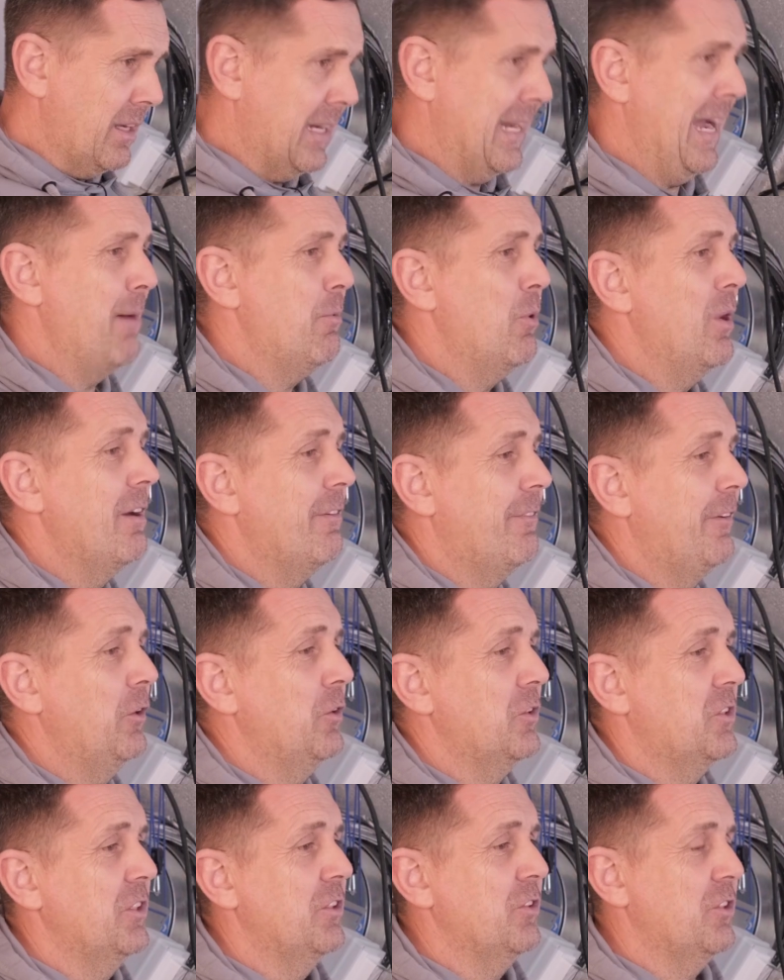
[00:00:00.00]
CarboAir
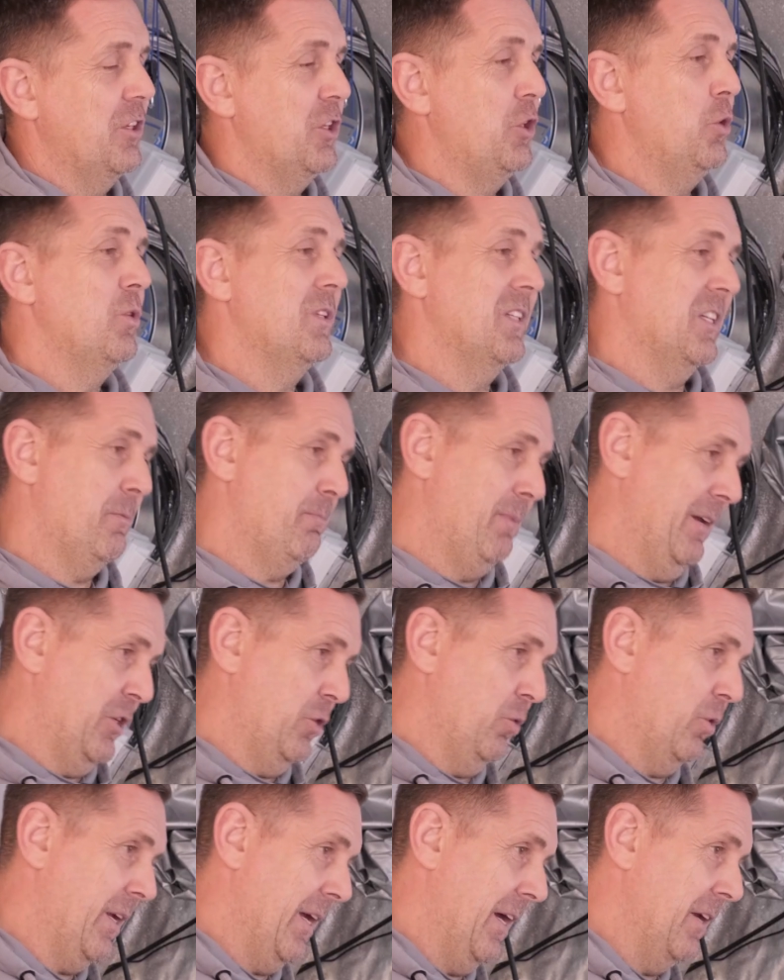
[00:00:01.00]
filters use a special
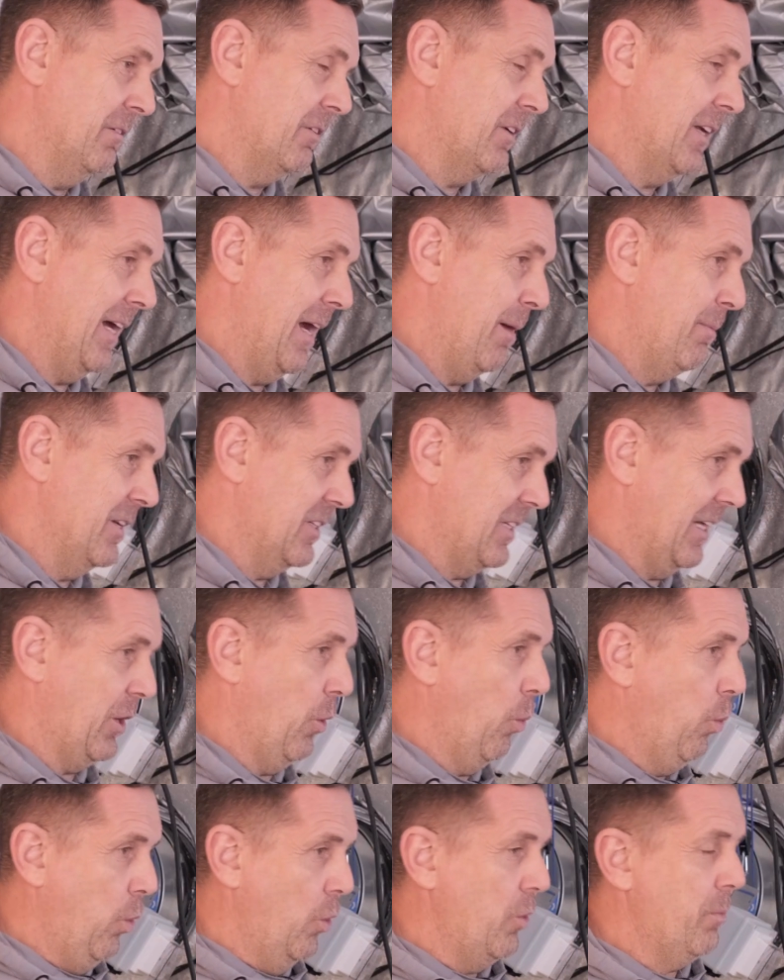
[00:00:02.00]
kind of carbon. It's like a
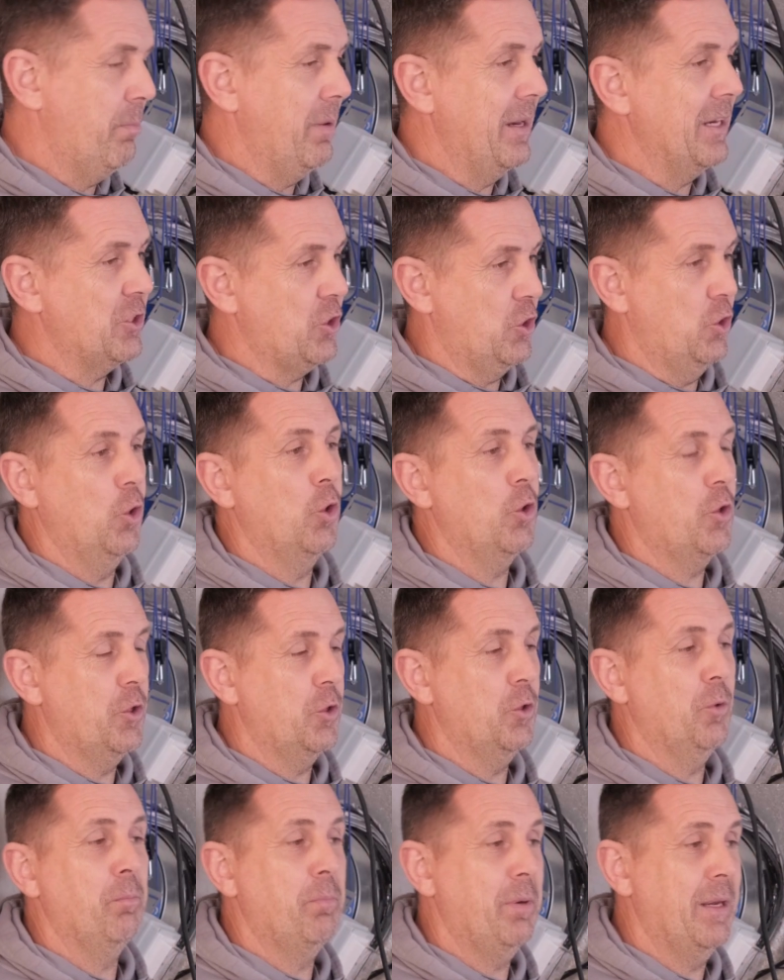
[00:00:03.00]
wood-based,
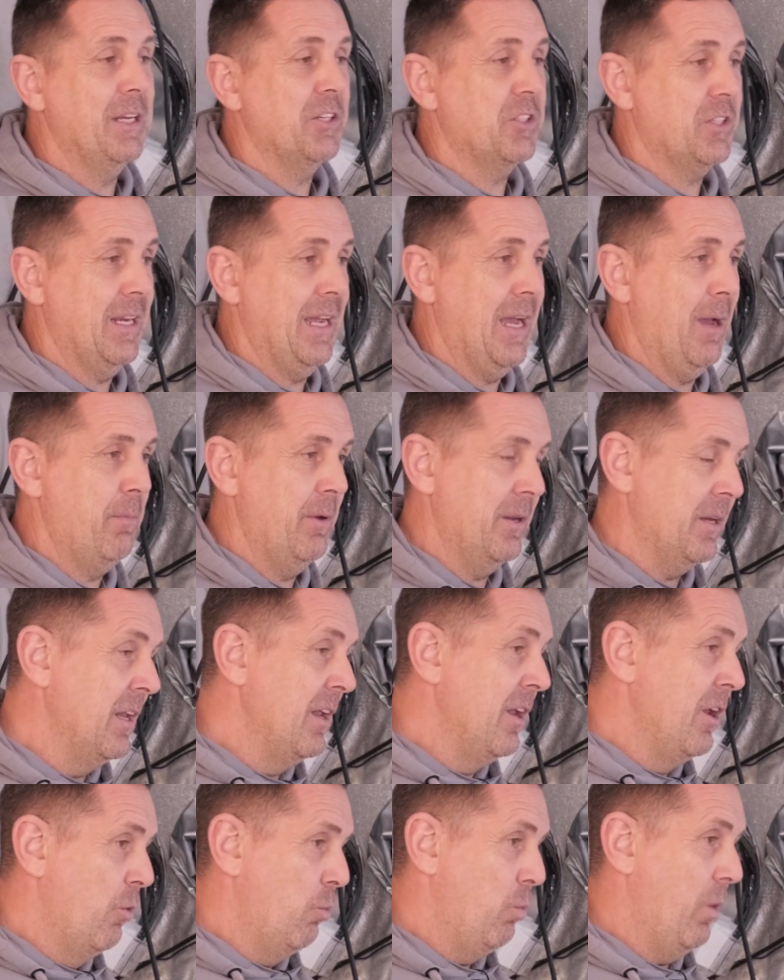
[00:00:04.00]
coconut-based carbon,
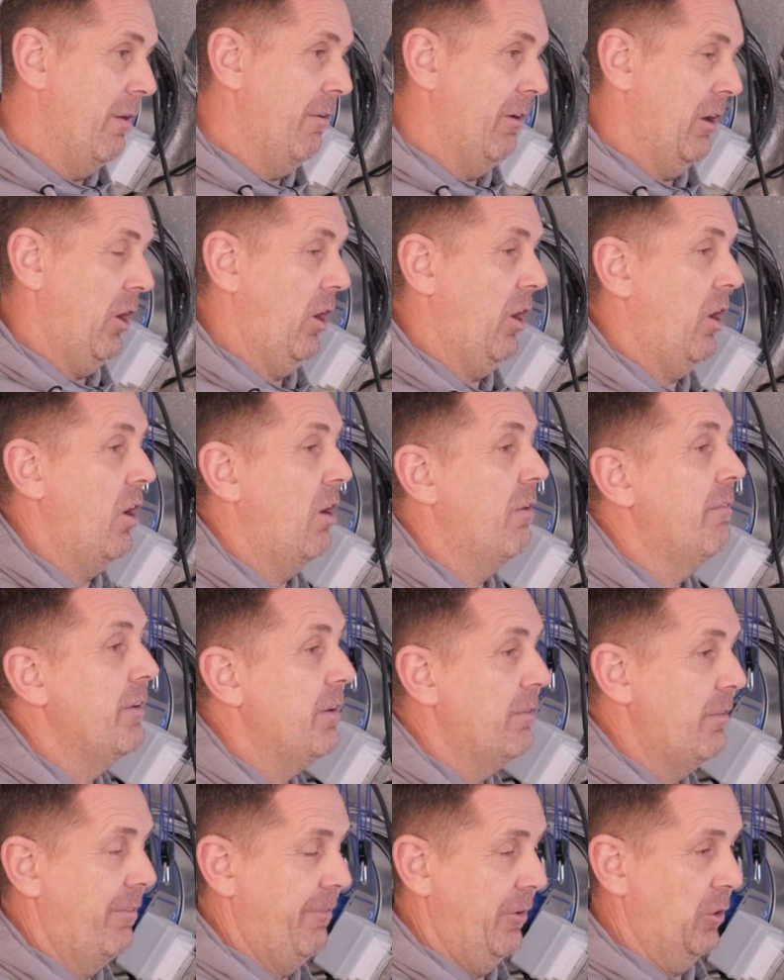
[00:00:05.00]
where a lot of the
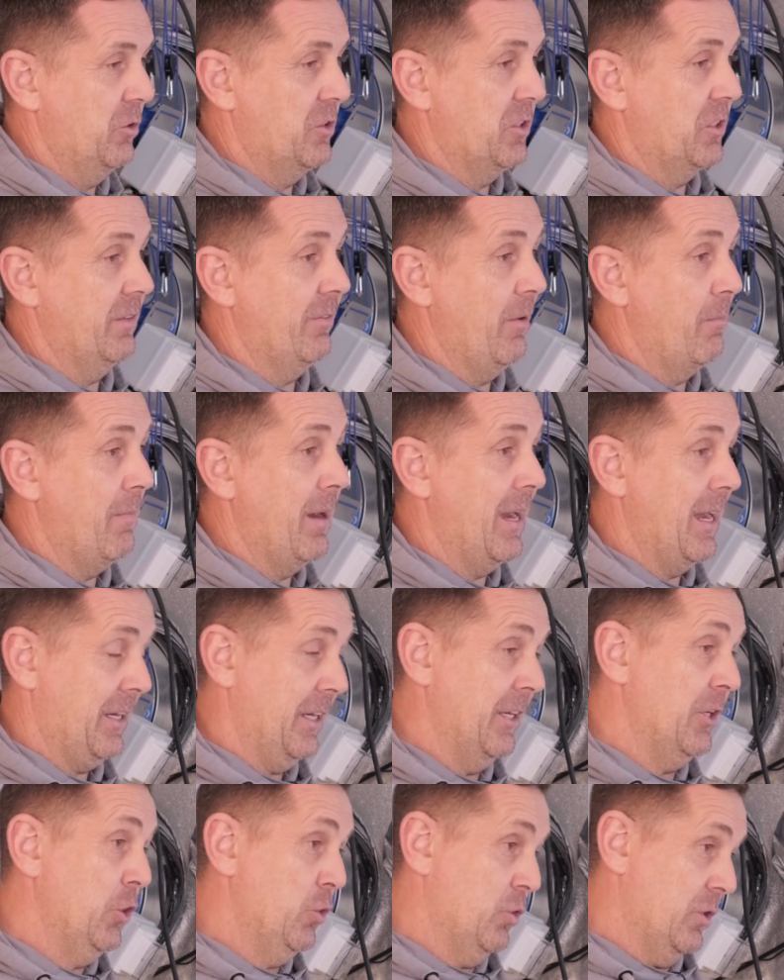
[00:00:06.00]
other filters on the
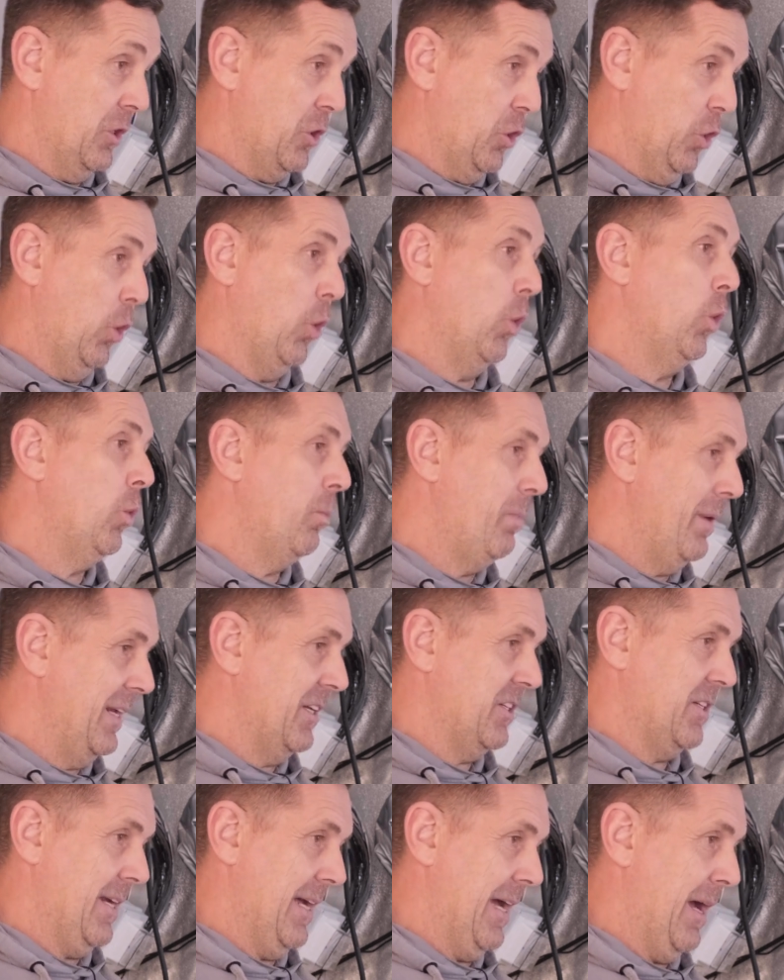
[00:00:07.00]
market use a
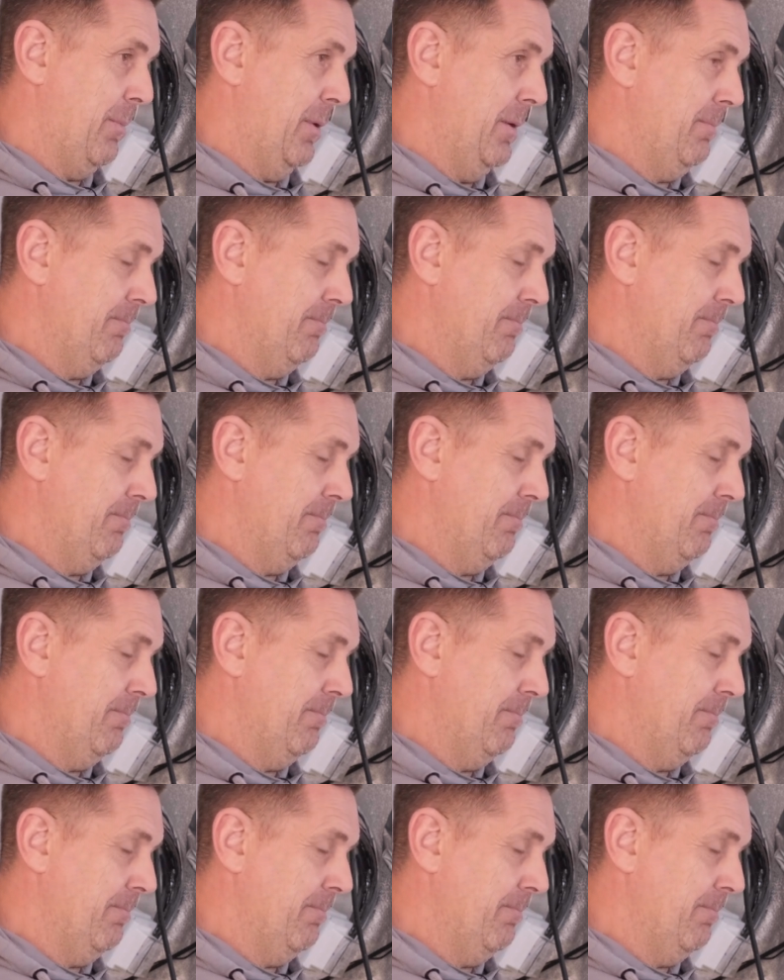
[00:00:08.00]
coal-based carbon.